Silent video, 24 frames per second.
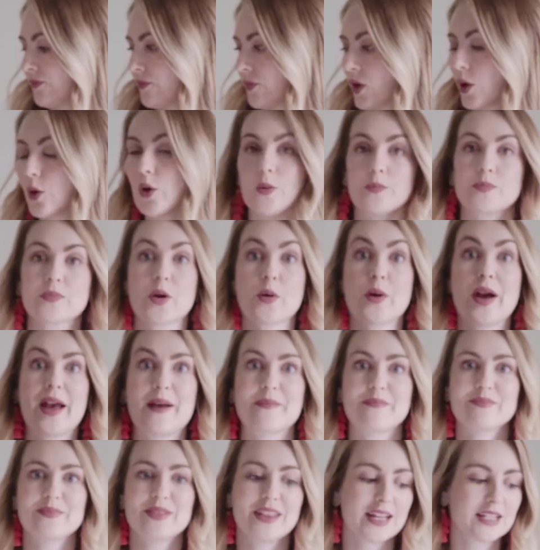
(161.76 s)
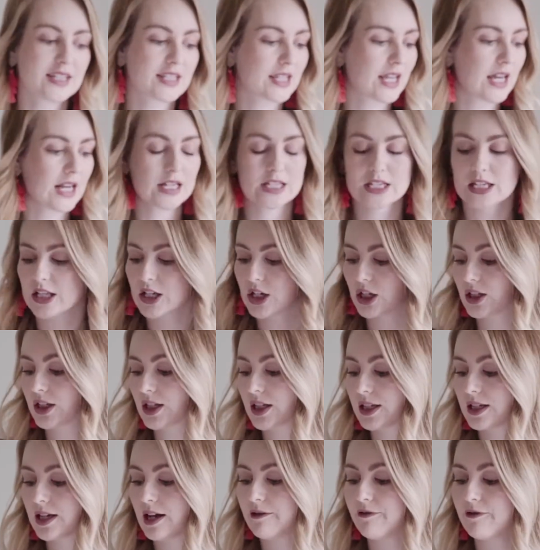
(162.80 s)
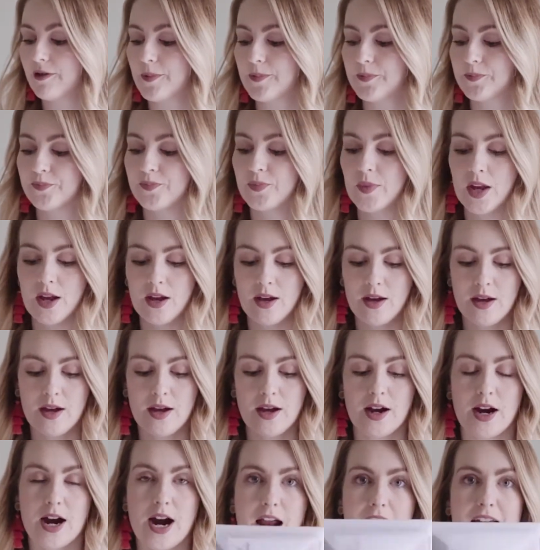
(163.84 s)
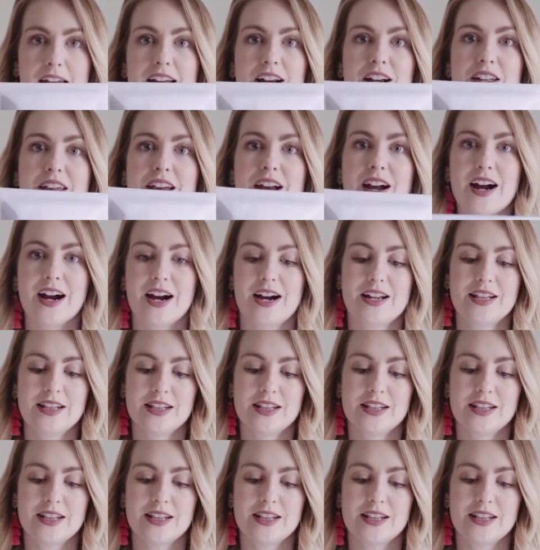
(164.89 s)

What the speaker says: Cool, okay, let's get into the good stuff. All right, here they are.